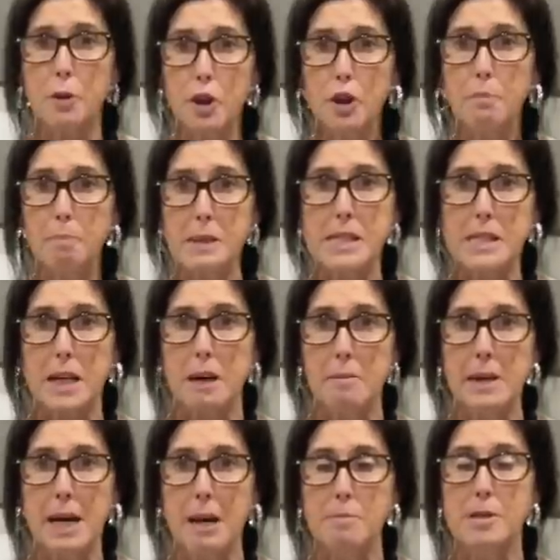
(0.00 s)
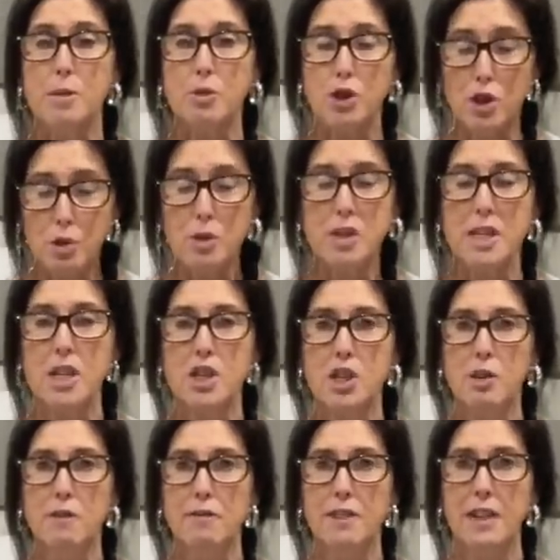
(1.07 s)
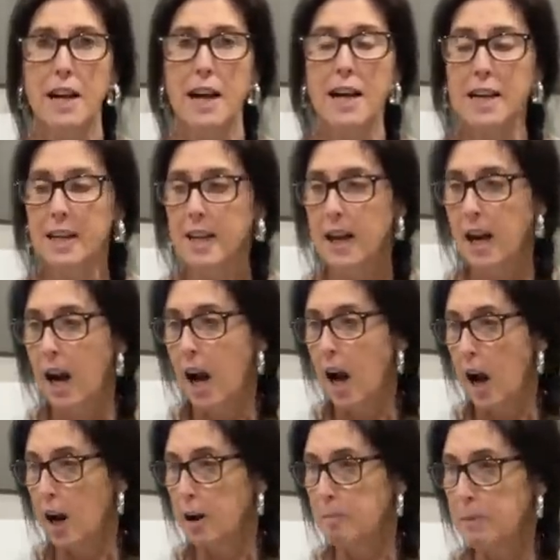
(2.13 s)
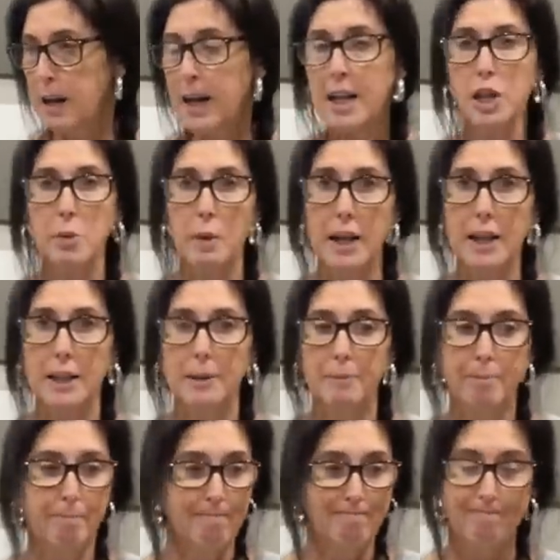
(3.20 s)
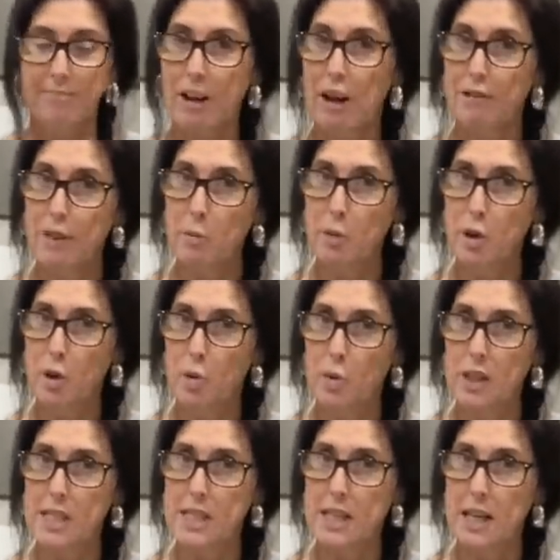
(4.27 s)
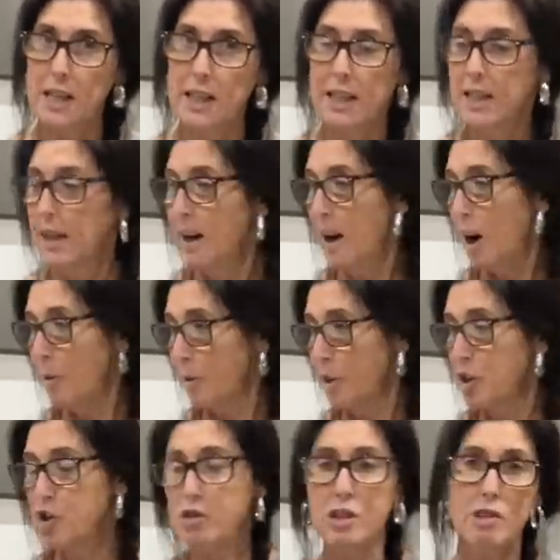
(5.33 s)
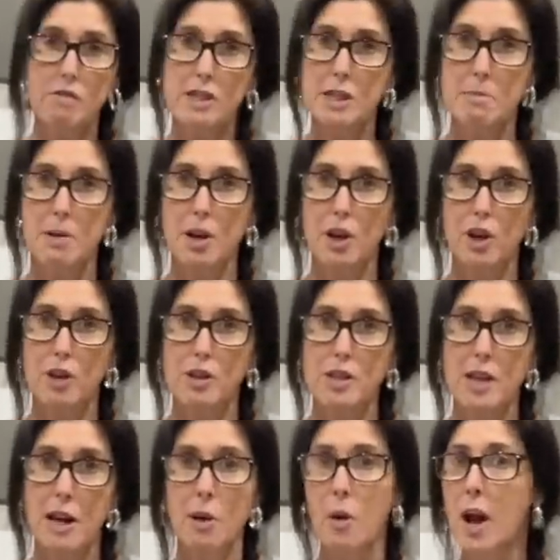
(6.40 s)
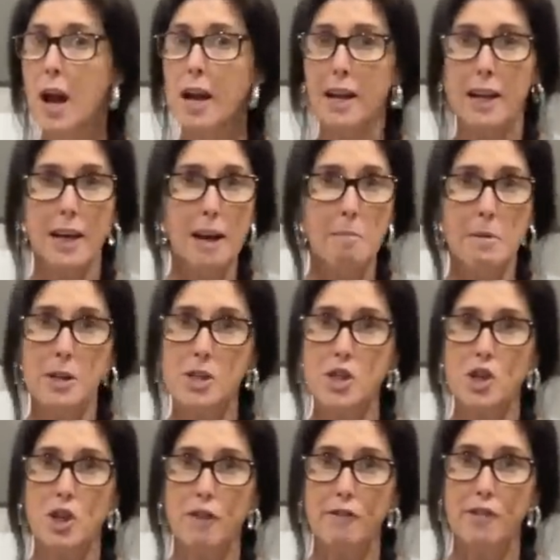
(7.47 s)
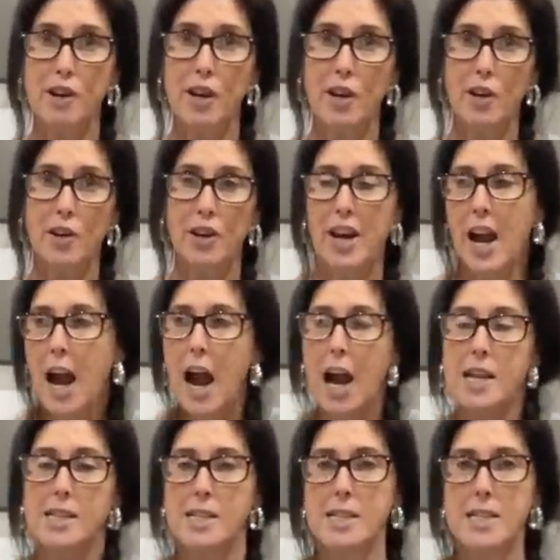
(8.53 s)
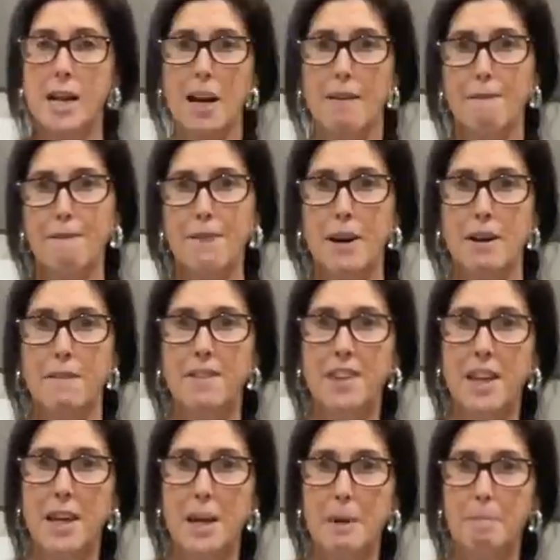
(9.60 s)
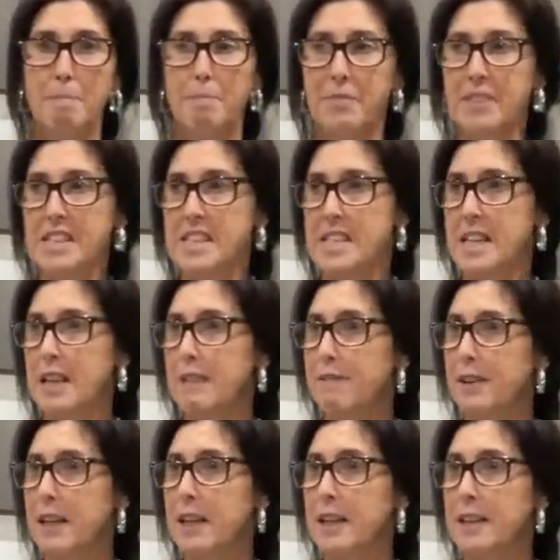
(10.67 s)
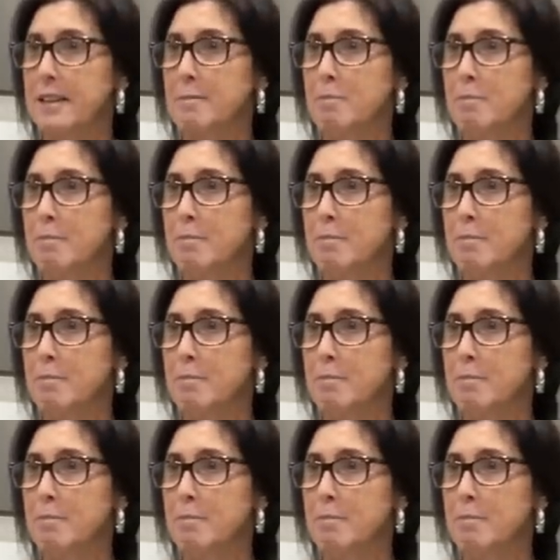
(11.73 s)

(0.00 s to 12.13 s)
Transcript: good bits coming up, so do stay tuned for that. Anyway, I think we'll call it a day. I'm gonna drink the rest of my cocktail, get my stir fry on and sit in front of the TV and